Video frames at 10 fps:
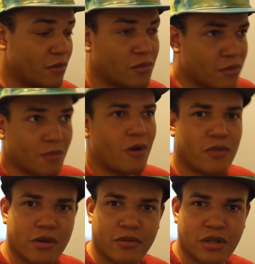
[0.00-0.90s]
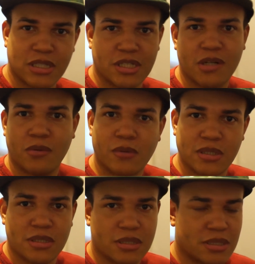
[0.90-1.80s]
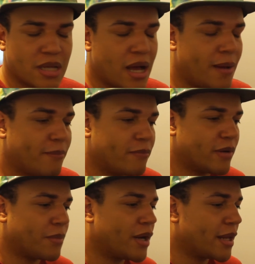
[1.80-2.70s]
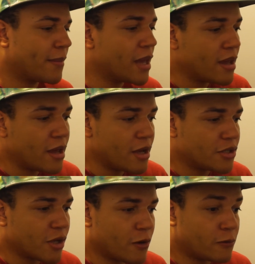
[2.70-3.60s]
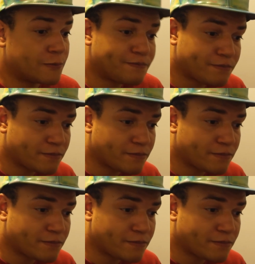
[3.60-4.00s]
or the Marvel Universe in general, which is vibranium. So